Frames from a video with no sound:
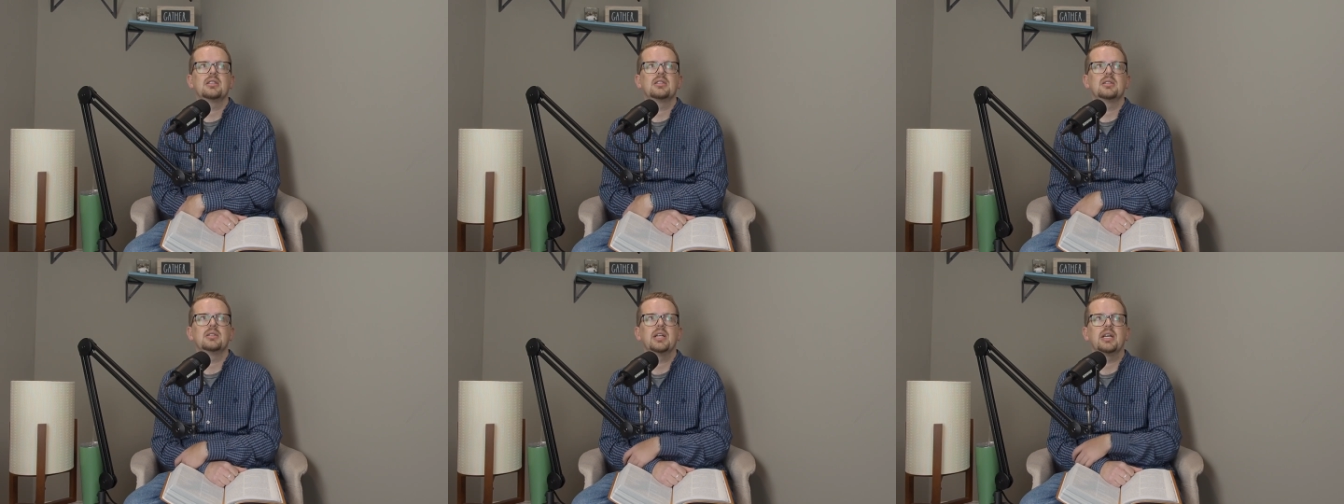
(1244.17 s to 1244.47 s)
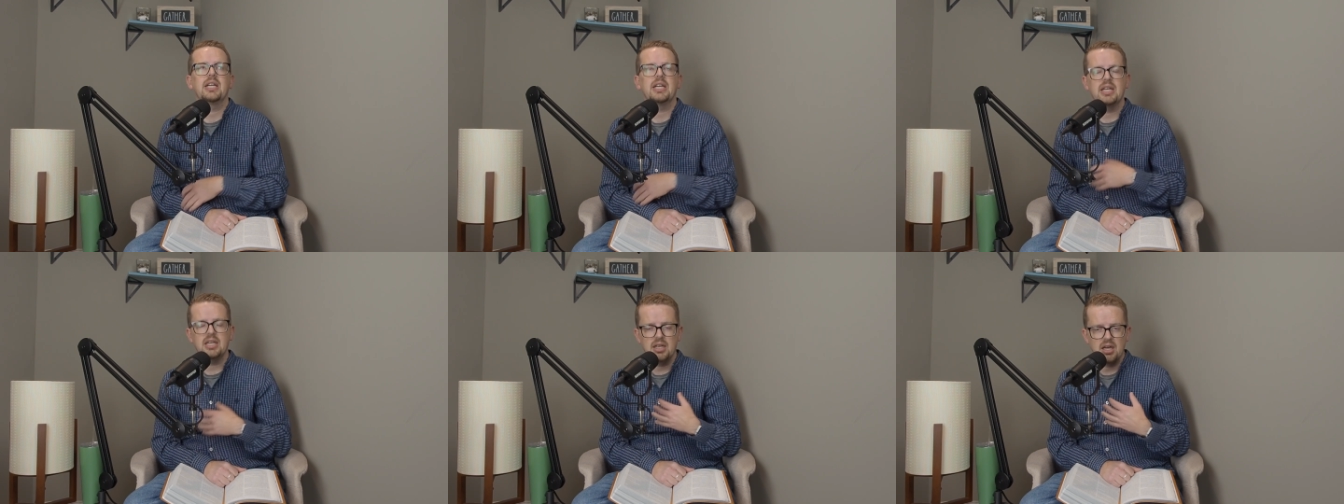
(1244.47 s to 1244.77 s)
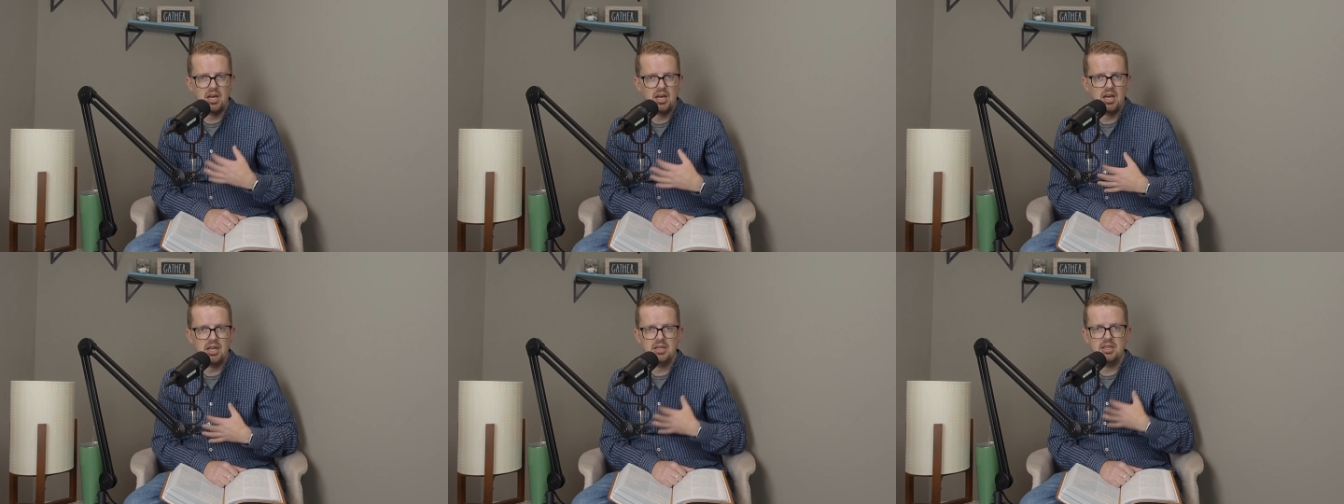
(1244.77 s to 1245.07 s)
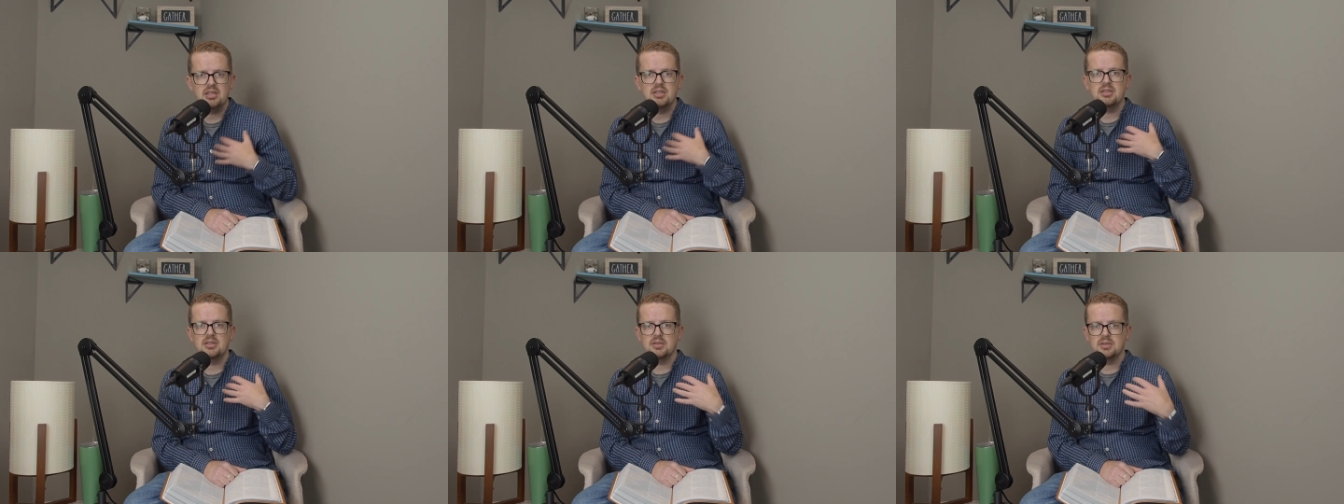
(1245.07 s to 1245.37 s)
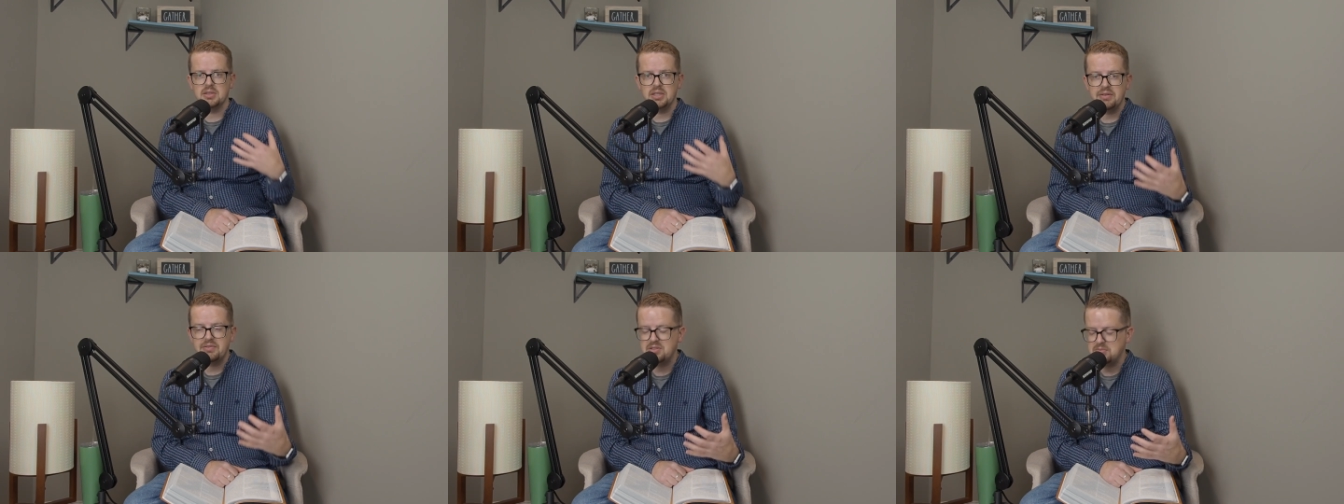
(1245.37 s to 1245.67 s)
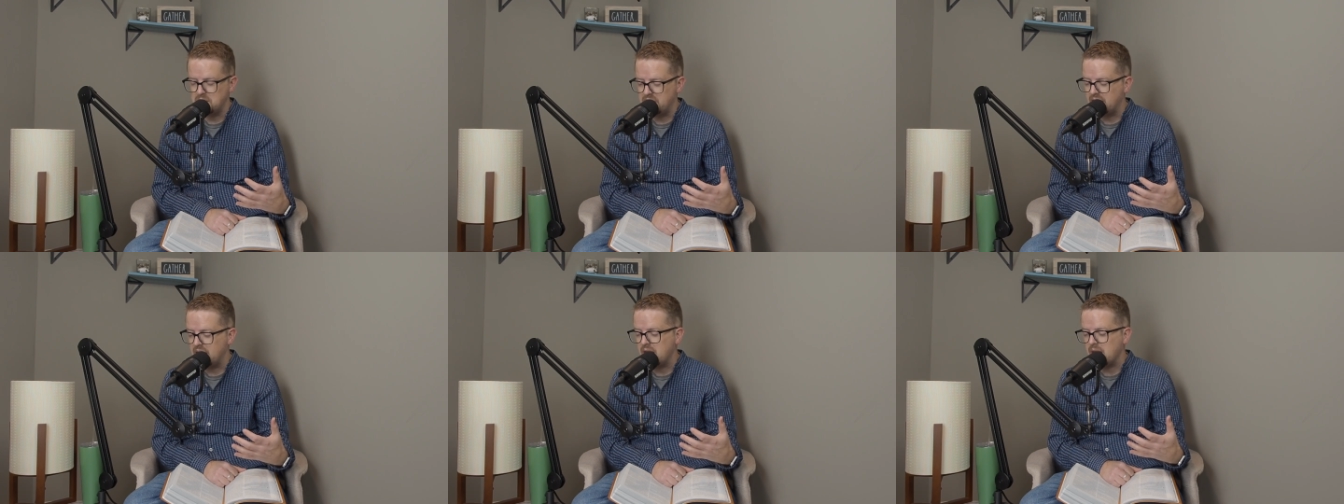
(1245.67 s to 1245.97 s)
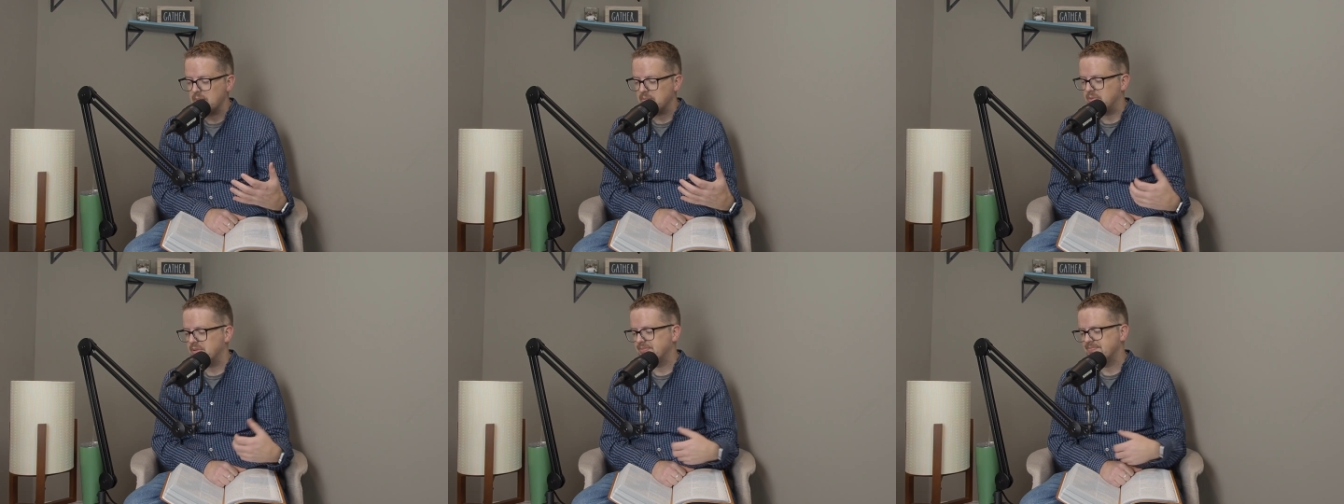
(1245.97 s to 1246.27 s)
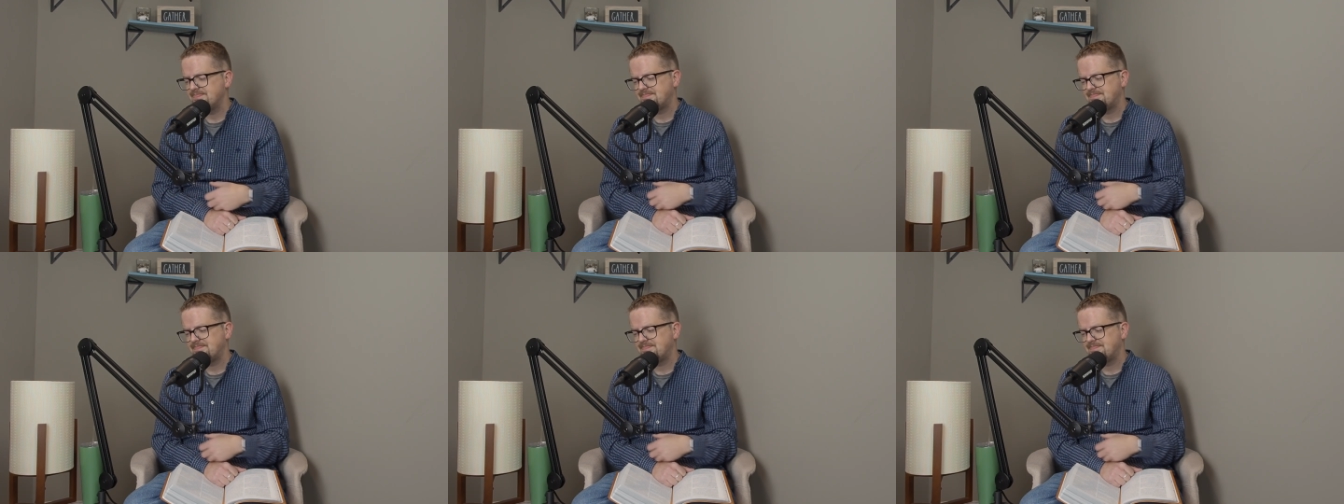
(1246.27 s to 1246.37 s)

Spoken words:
letting God lift me up.